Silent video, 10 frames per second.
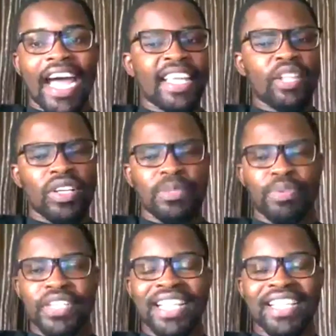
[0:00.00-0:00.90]

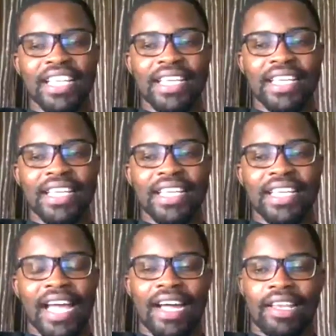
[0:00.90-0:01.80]
presented at
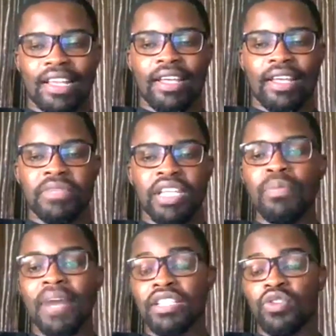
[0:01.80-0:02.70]
the UMaT
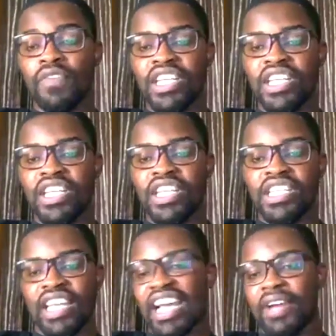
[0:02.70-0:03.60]
Innovation and Career
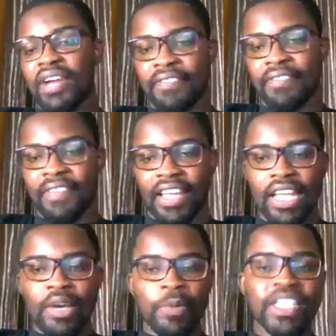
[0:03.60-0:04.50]
Fair, which
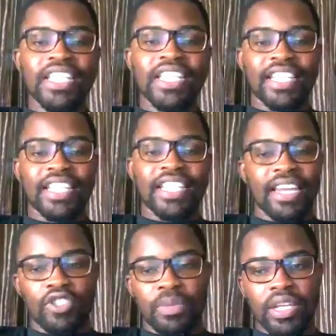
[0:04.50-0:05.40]
they turned out to be the
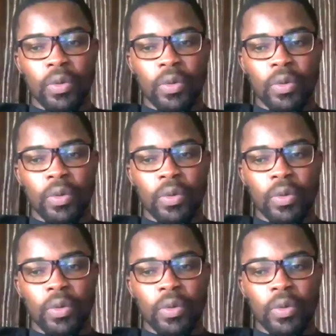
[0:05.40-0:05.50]
winners.